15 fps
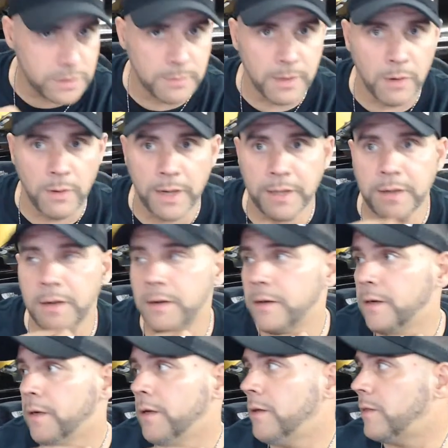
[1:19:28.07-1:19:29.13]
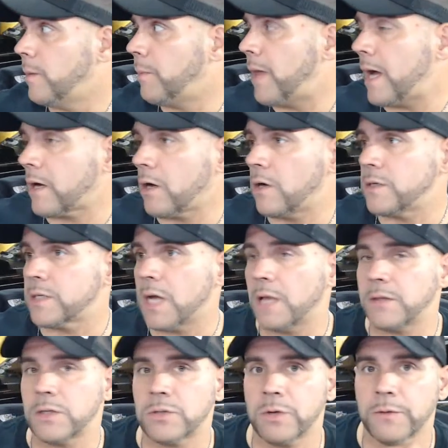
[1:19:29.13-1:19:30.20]
in my white car. The black car's got
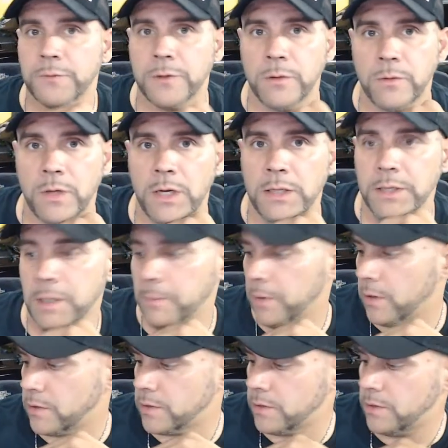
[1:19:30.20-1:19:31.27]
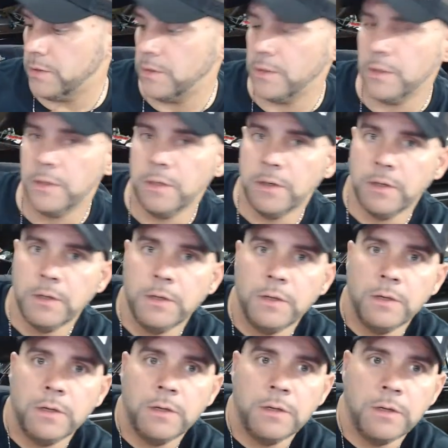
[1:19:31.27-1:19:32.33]
the trick flow link bars.
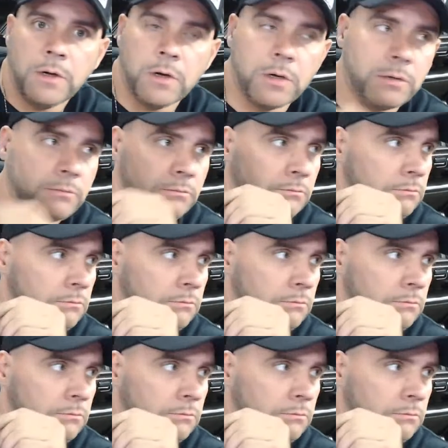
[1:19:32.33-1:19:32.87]
Or,